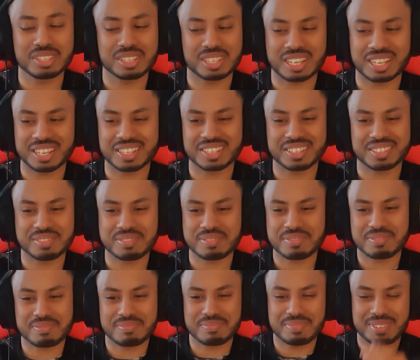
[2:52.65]
Like,
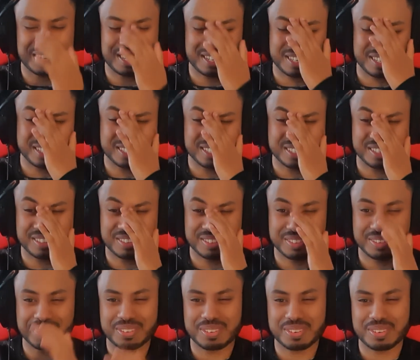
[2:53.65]
man,
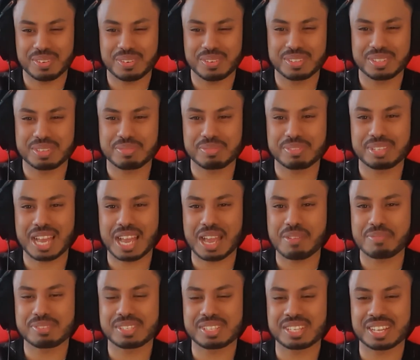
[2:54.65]
all them
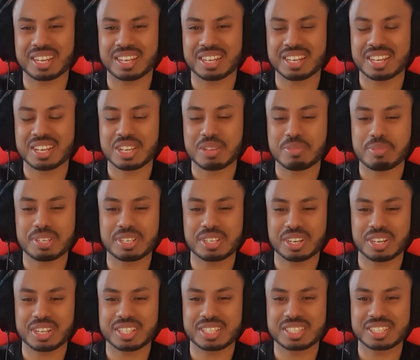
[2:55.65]
times that you be
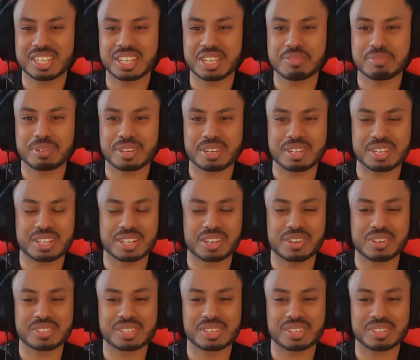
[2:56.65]
trying to sleep and your
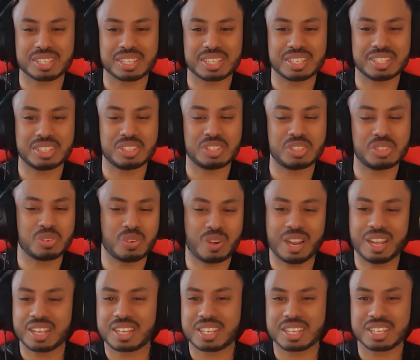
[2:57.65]
girl's out there
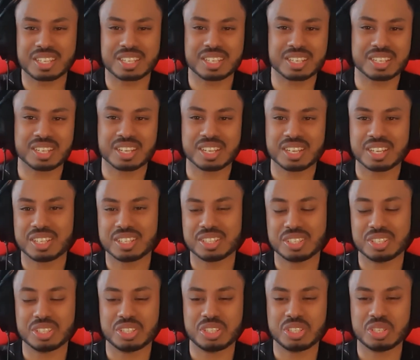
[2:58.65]
dragging
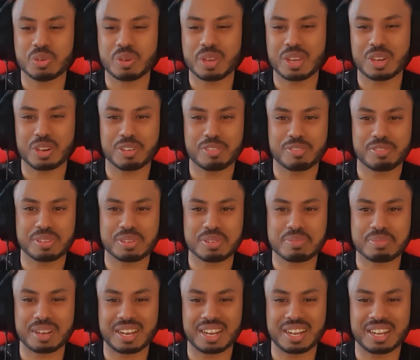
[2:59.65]
the duvet off you,
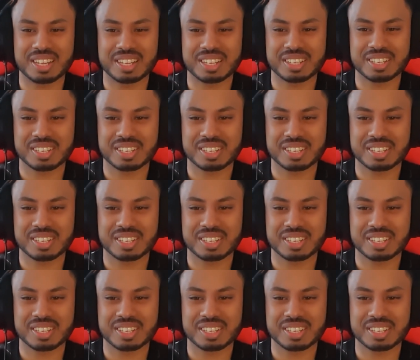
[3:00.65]
man.